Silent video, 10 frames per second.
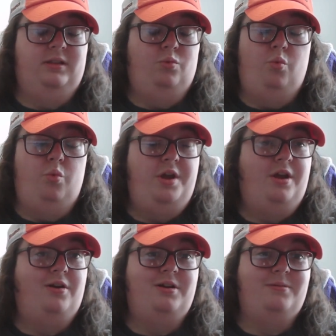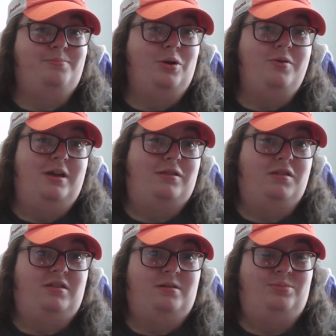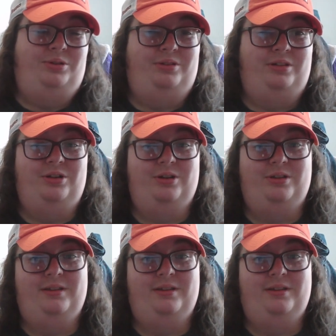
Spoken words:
weird Bo Nix's numbers look,